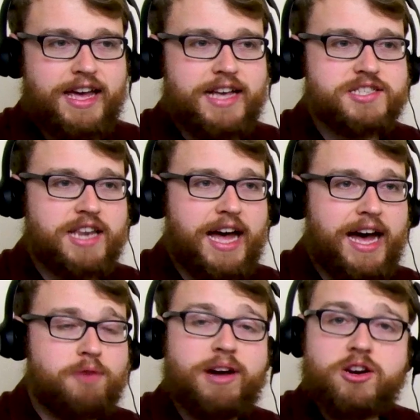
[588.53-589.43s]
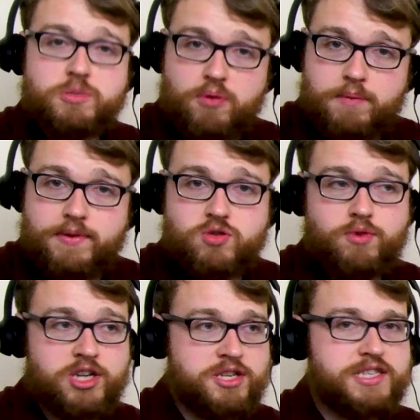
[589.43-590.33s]
Is it a writer's purpose
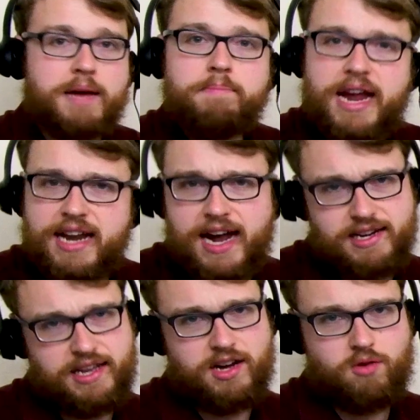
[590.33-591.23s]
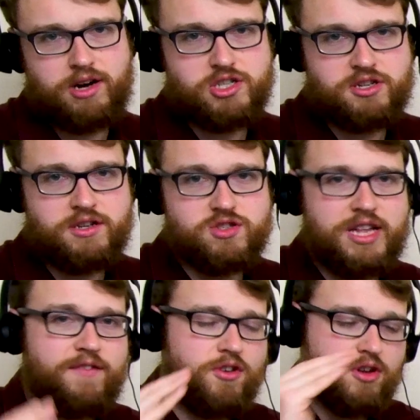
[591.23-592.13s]
question? Is it a main idea question?
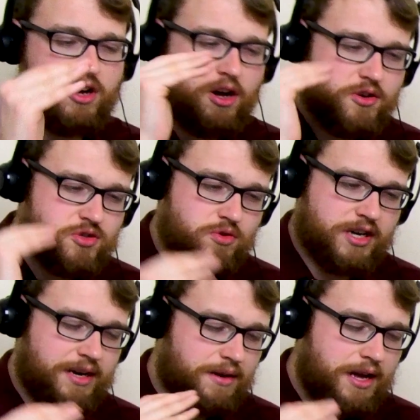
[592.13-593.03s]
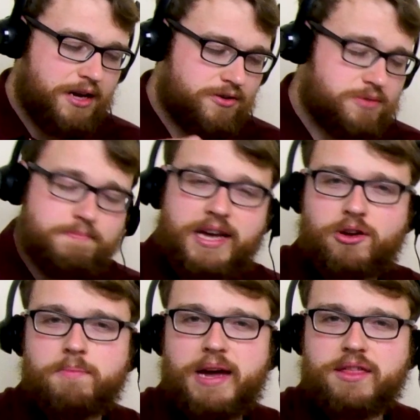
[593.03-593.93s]
So therefore you also can just
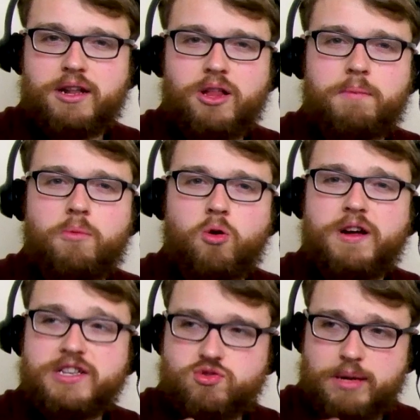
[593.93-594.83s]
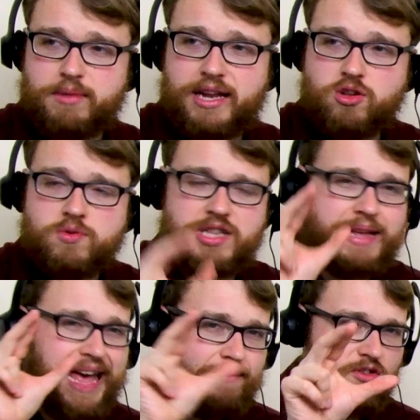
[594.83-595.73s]
make your method a lot more streamlined in terms of
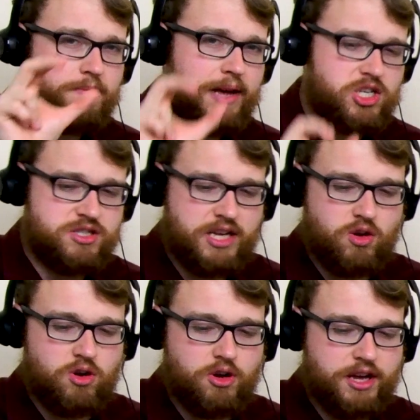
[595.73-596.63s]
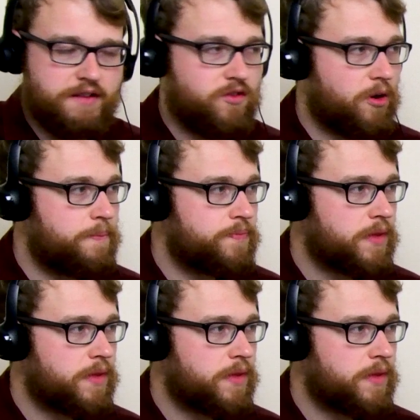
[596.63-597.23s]
the information that you're looking for.